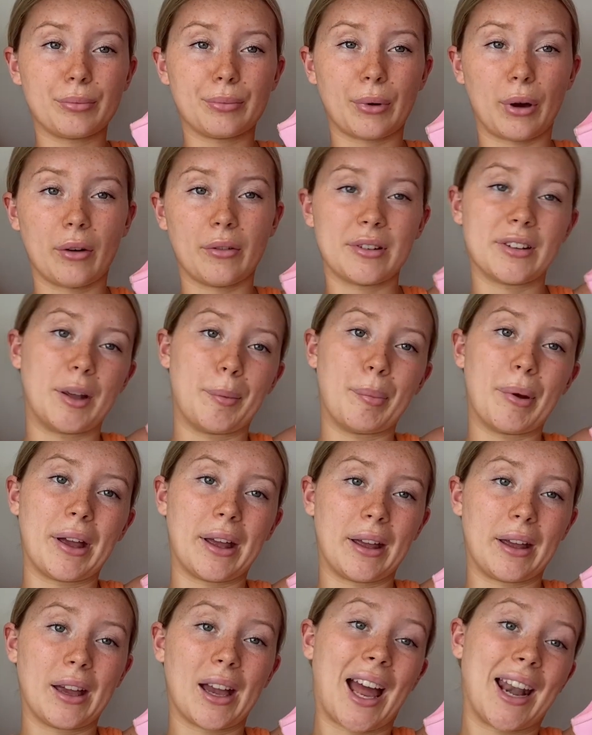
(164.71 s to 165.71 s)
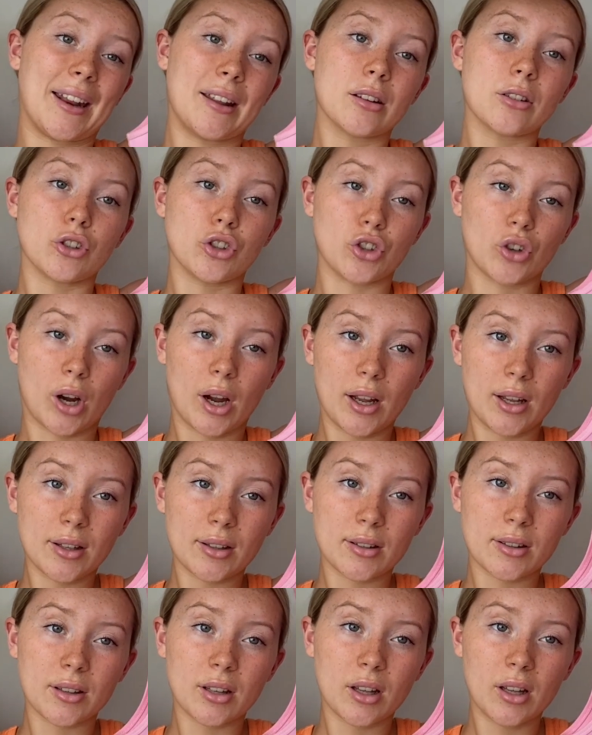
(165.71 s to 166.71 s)
but obviously pink and it's a
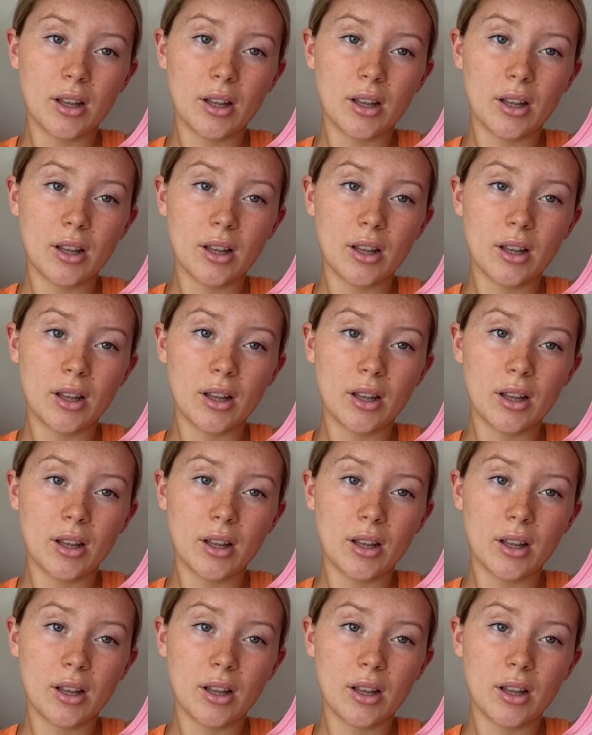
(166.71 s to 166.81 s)
dress.